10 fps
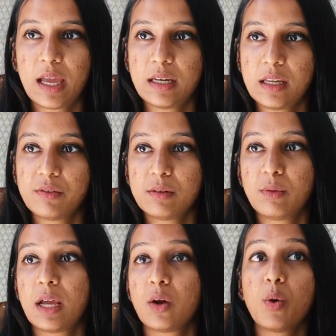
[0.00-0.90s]
and even
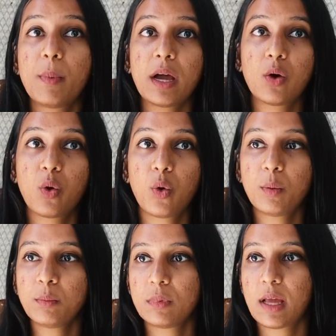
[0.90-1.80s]
when i go back
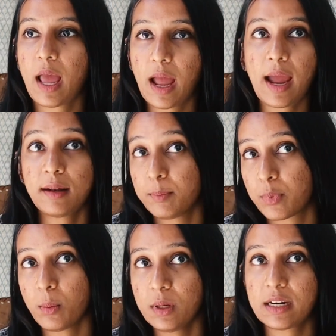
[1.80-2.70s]
home i
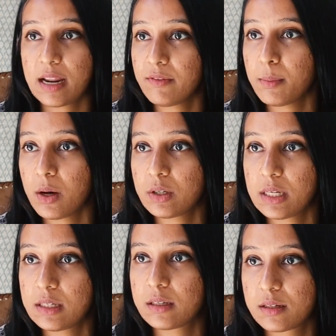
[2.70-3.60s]
probably rave about
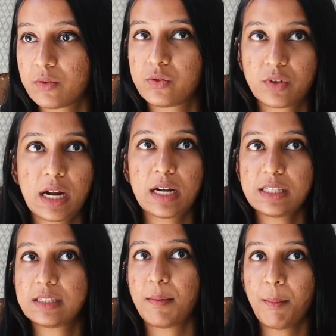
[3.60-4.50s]
it for at
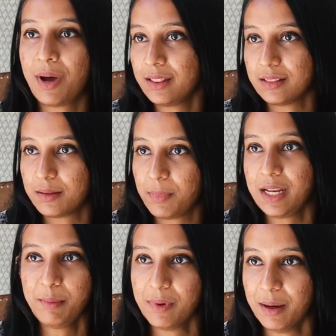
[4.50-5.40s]
least a month
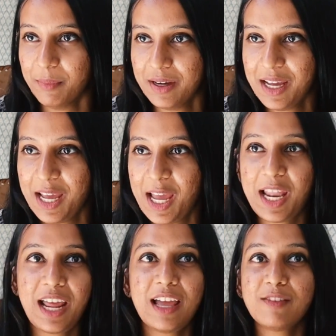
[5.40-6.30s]
minimum
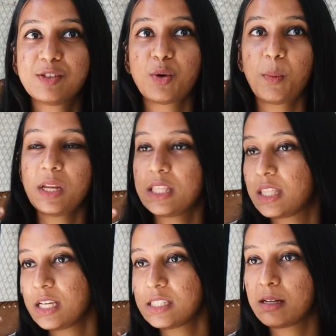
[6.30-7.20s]
and i have so many
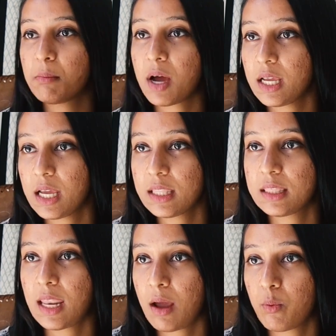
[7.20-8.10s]
things in my head
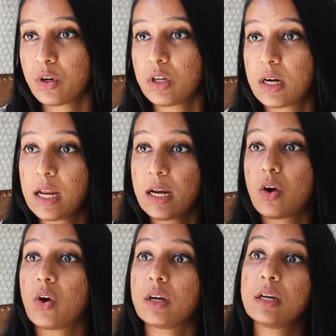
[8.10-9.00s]
that i want to create
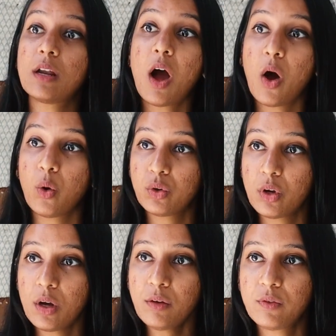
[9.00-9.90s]
content out
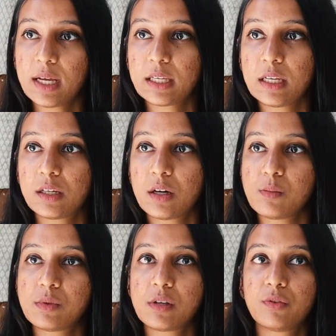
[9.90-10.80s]
of like in
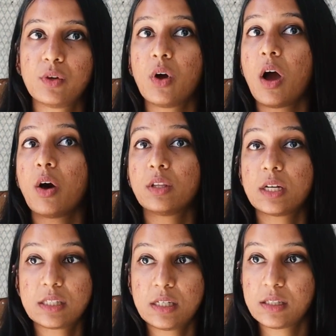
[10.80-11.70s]
terms of you know how the
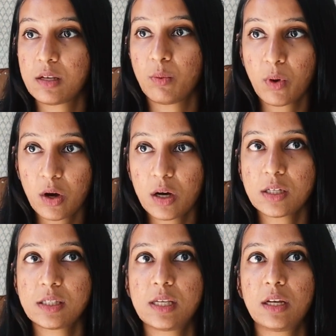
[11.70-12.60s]
residency
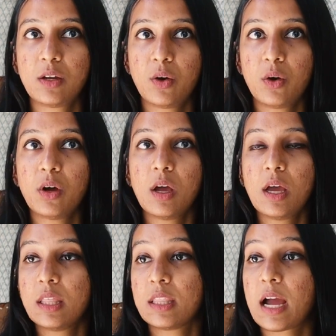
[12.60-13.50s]
was and you know
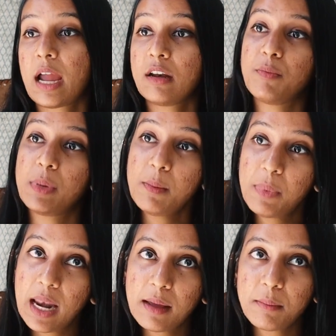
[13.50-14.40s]
the kind of
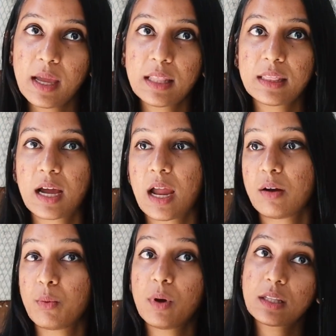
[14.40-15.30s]
people i met the kind
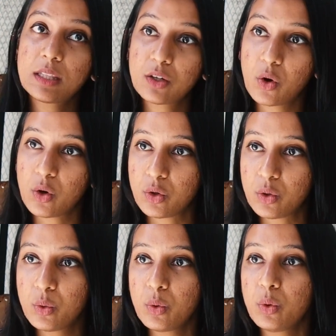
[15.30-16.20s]
of work that you all
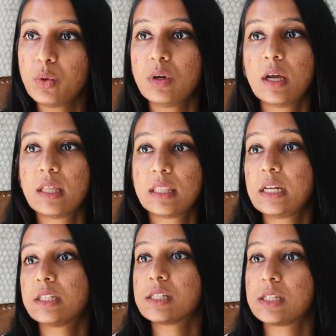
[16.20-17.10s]
do the
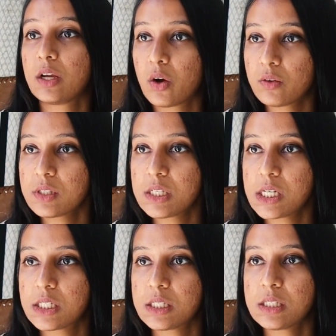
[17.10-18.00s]
interesting
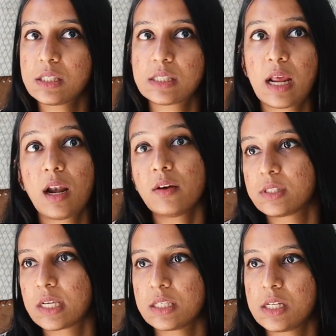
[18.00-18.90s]
conversations and i love
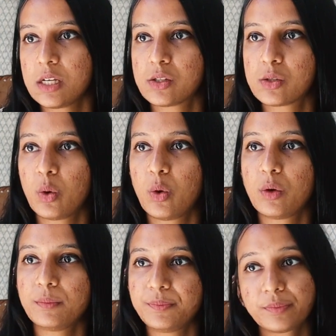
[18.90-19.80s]
sketching so
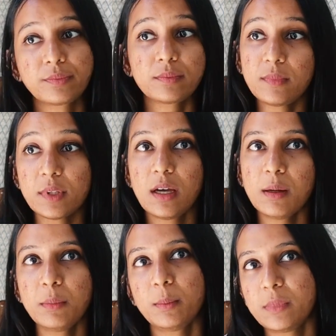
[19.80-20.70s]

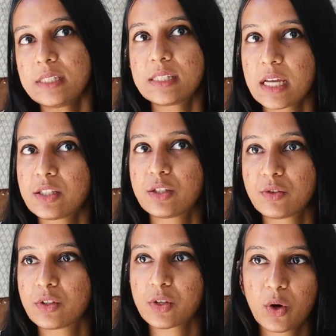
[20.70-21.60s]
a memory sketch of
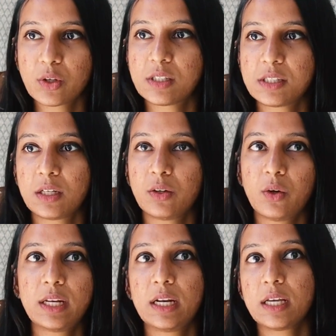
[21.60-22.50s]
sorts and you know
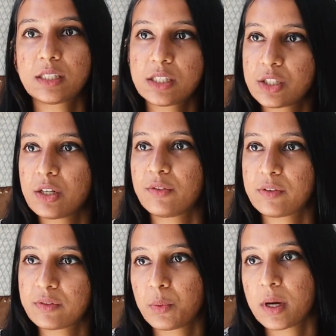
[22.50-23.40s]
an illustration of
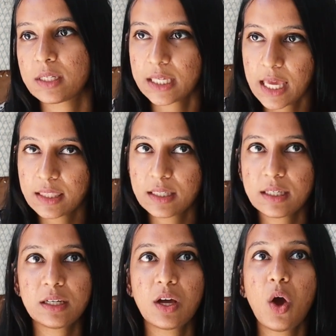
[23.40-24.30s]
everyone
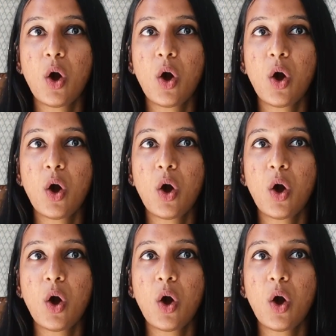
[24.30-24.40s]
together